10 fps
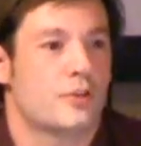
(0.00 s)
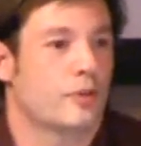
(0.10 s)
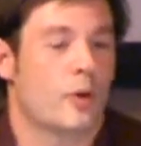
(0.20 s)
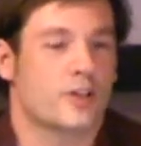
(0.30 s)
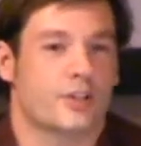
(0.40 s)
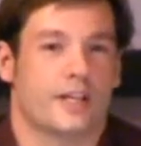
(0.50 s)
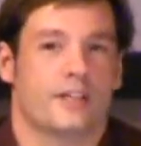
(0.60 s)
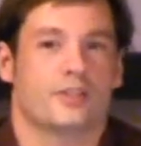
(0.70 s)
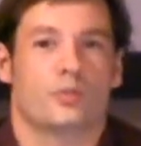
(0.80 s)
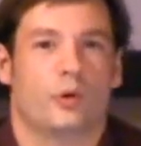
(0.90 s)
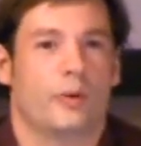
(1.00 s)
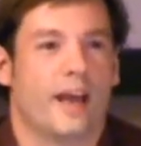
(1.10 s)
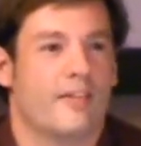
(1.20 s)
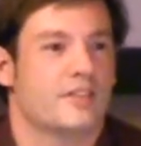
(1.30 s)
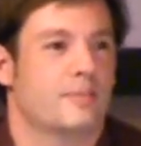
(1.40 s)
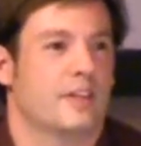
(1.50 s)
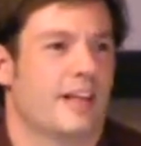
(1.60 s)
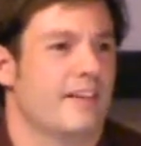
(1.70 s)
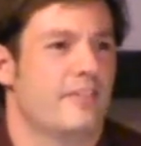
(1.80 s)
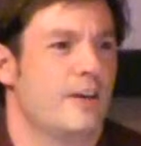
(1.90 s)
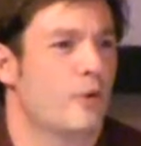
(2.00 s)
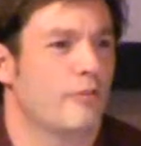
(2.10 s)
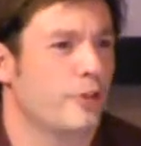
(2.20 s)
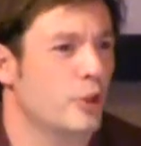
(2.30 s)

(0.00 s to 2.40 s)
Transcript: so the question is, will we have something like VMware